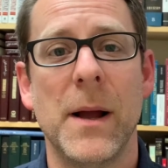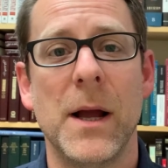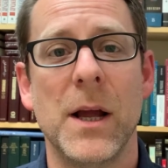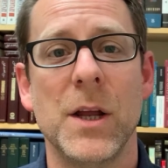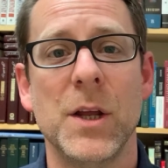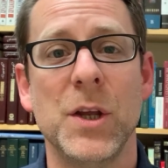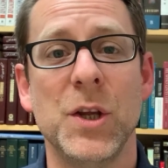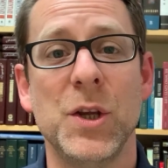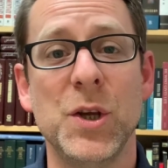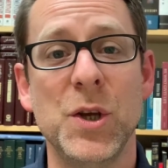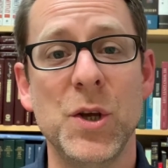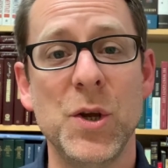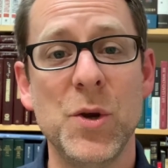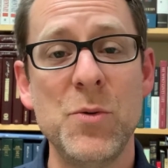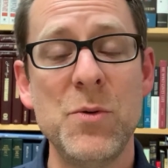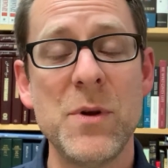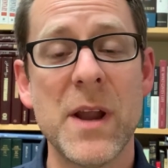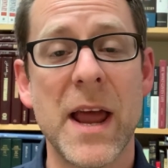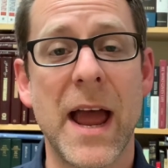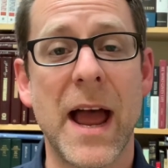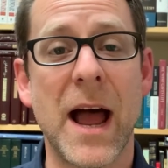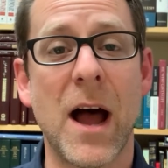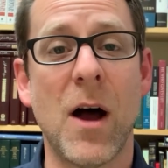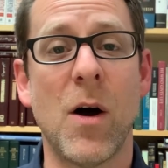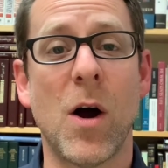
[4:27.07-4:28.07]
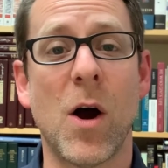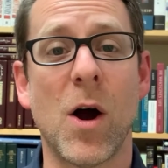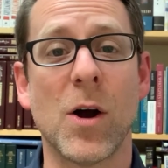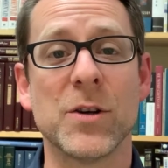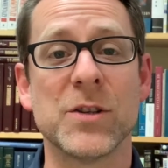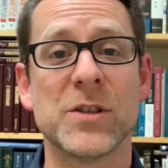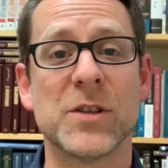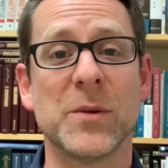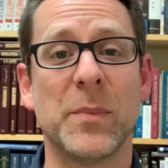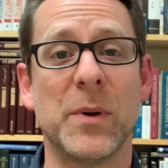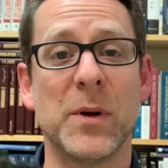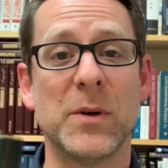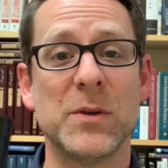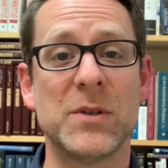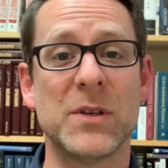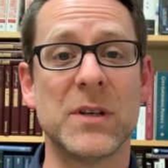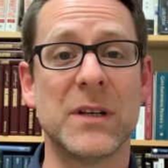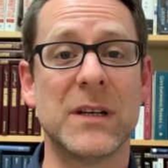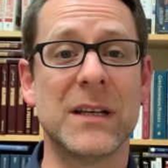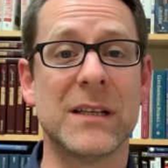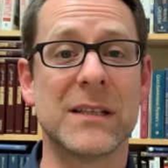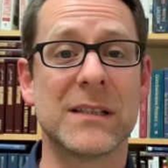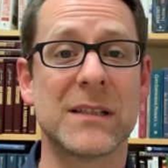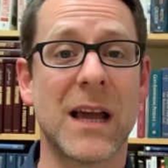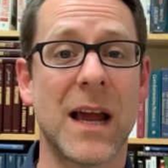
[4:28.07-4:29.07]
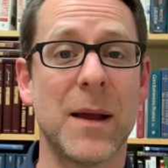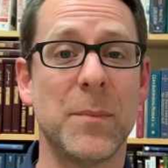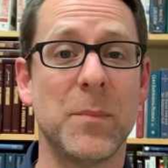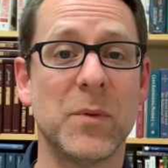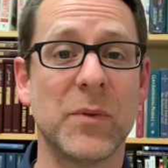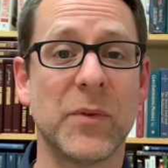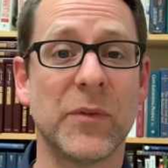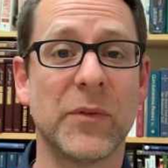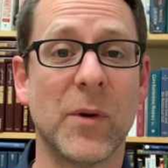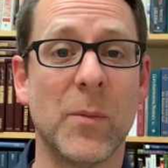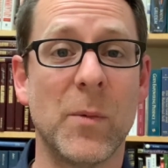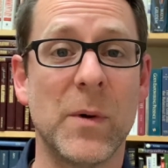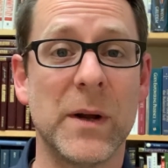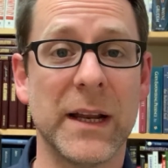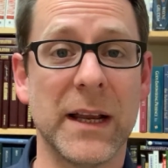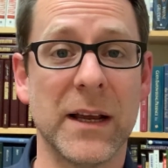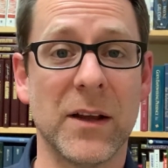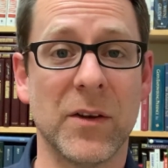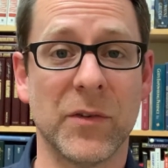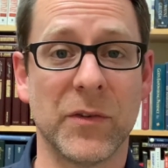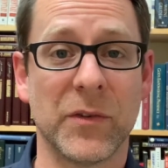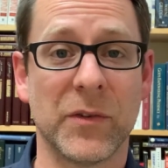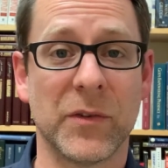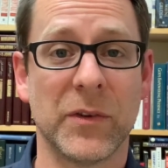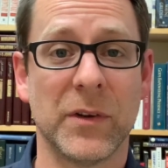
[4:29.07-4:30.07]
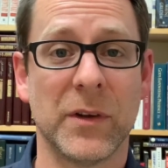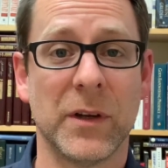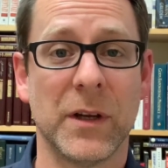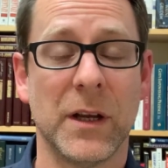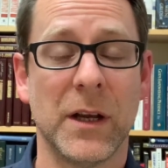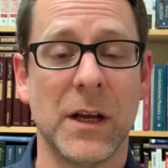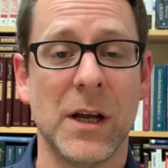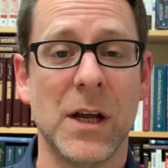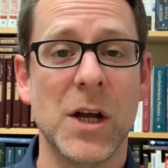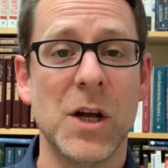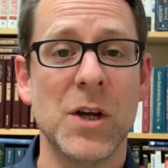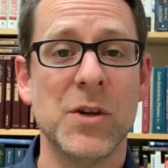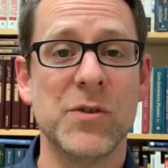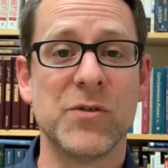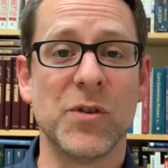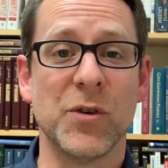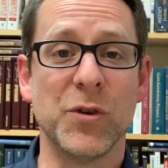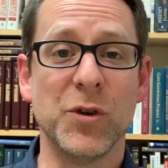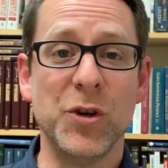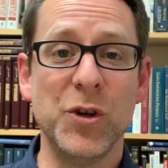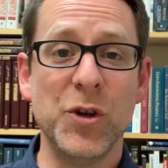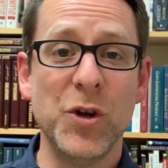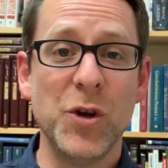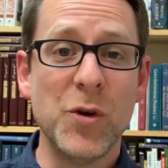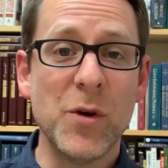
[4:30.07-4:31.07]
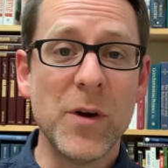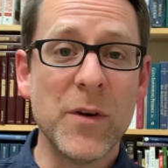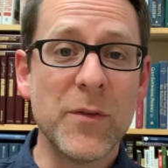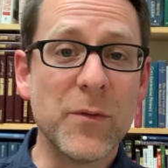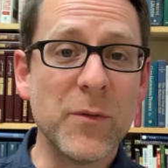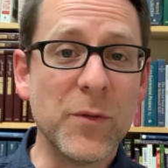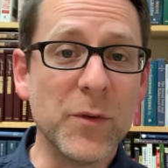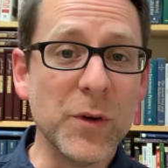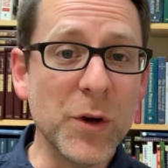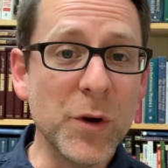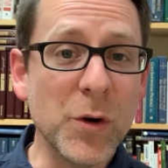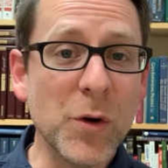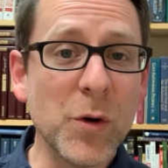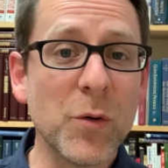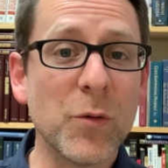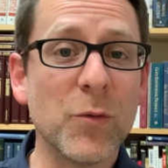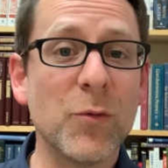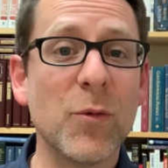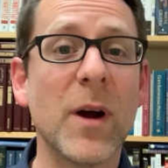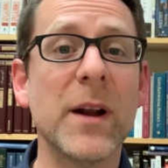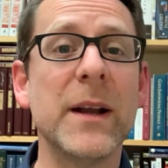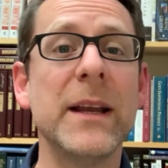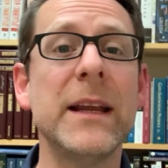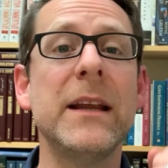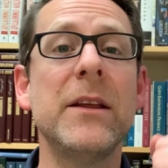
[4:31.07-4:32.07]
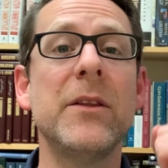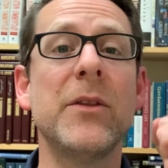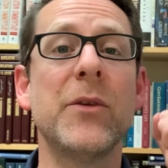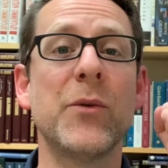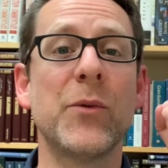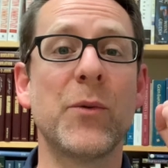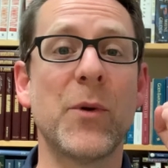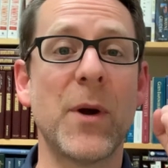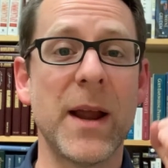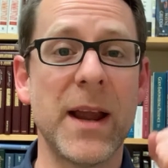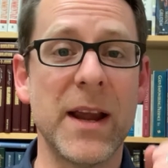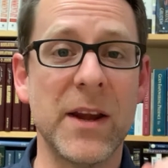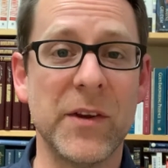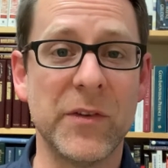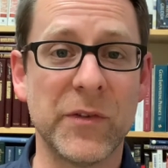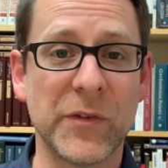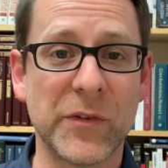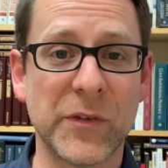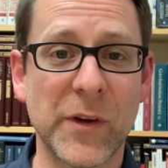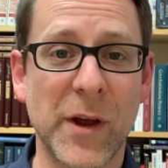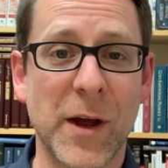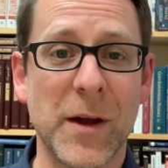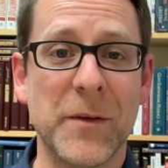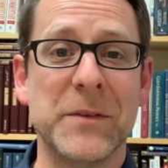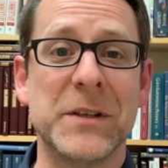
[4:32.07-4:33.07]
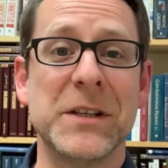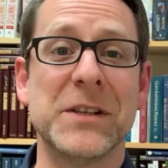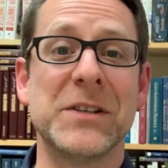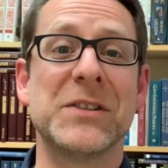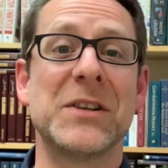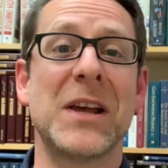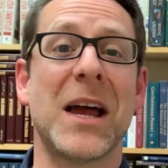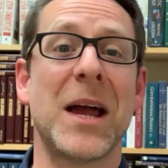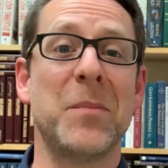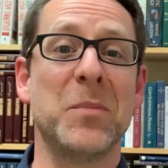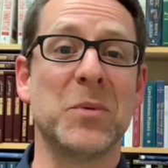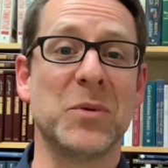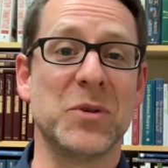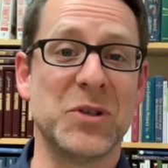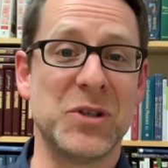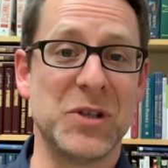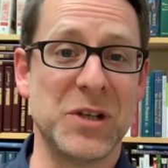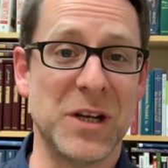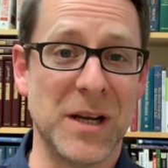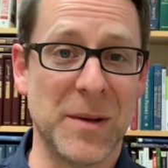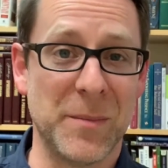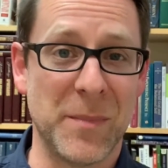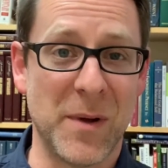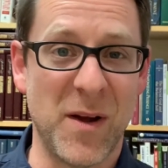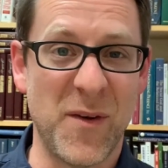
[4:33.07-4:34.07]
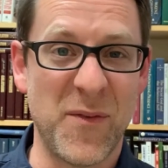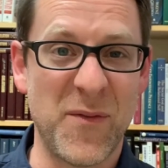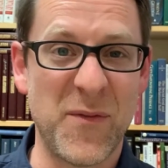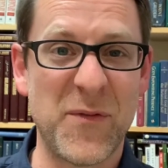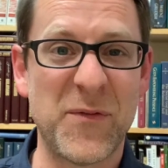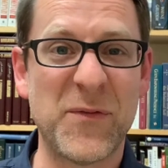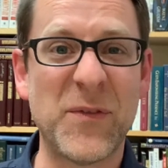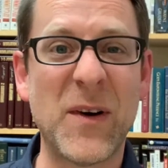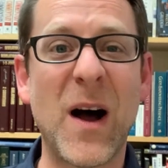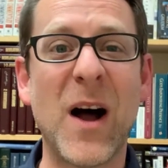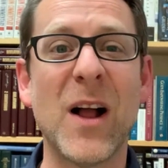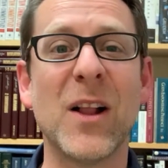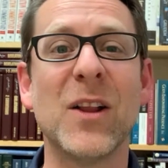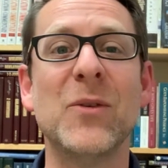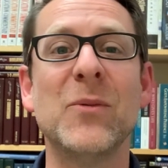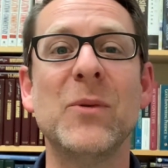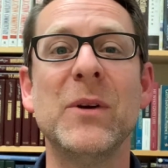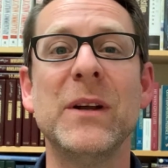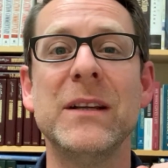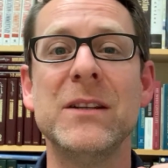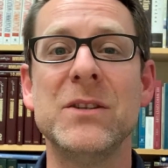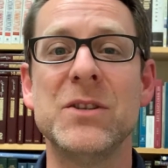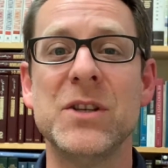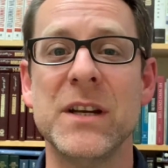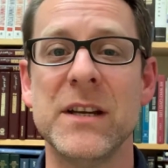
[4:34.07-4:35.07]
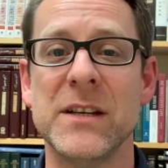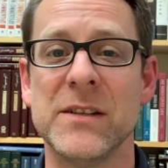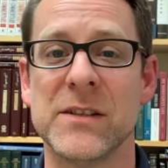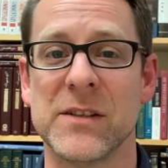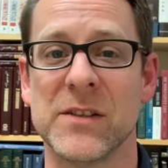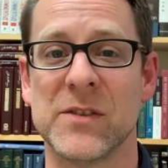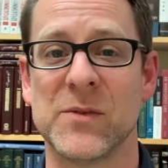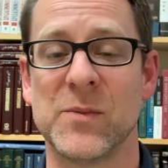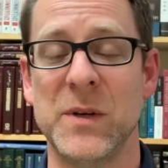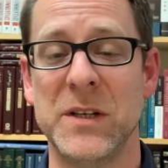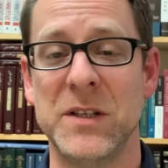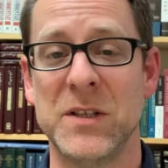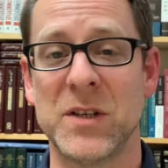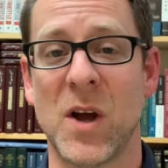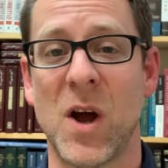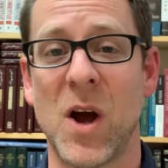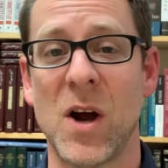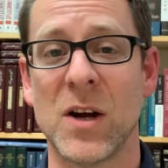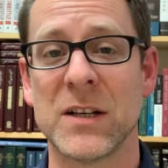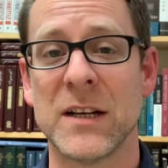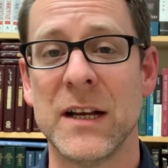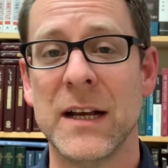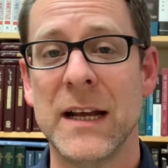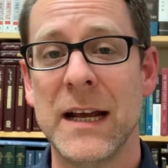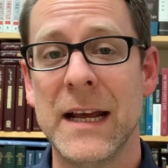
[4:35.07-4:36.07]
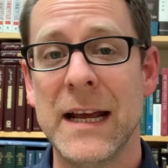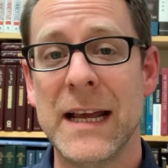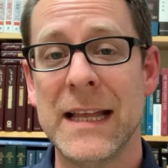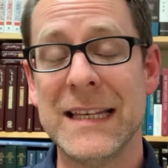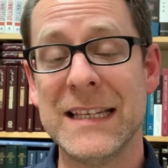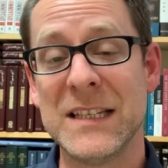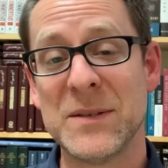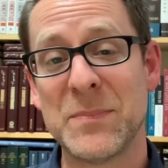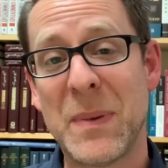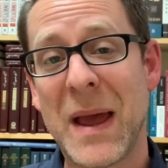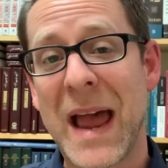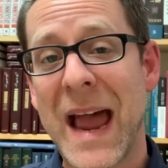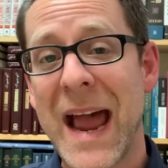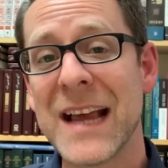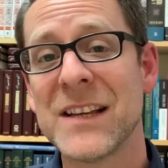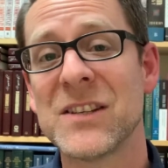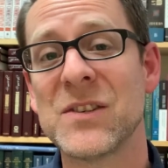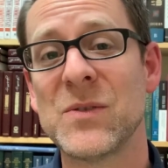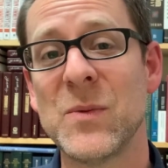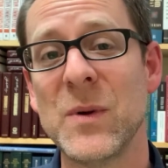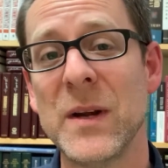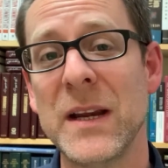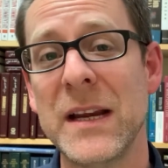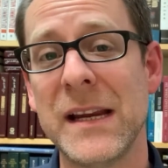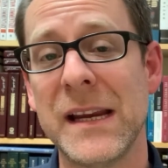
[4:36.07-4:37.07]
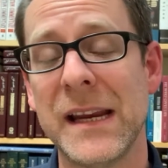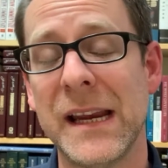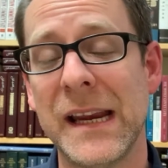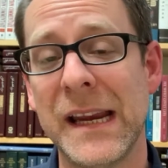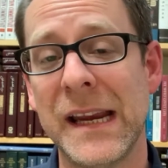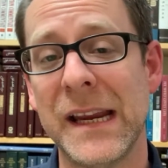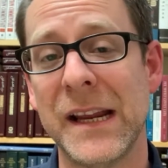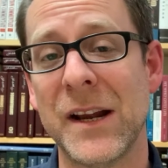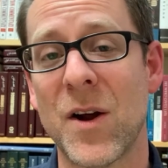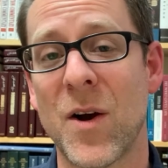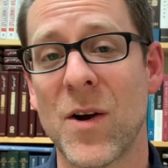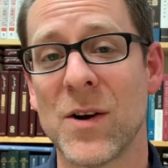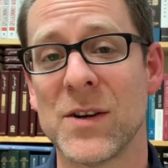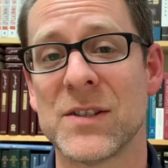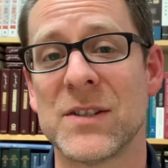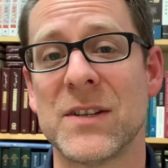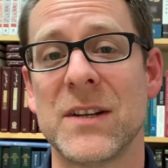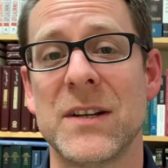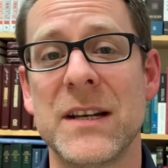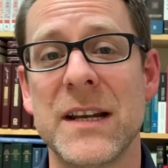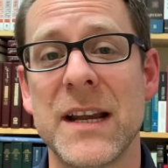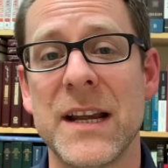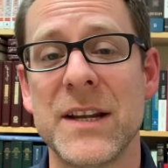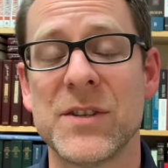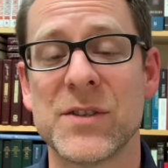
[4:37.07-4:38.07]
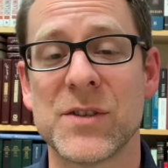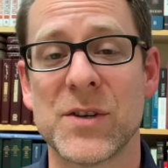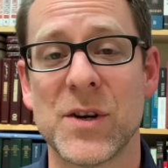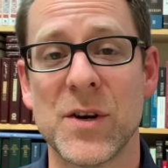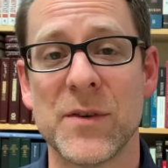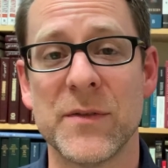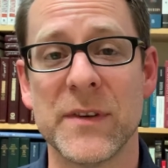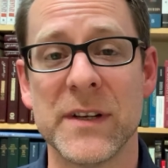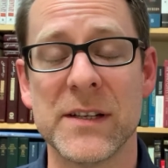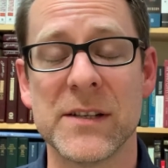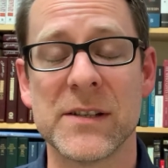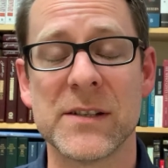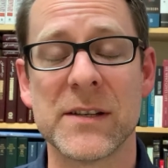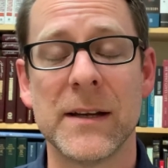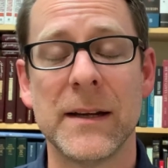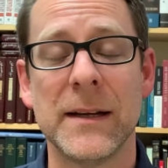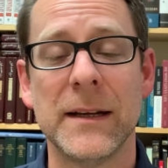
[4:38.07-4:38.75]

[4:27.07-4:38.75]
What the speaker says: you now are supposed to disciple someone else. So you're running the race of discipleship, of following Jesus. We talked this past week in our Sunday service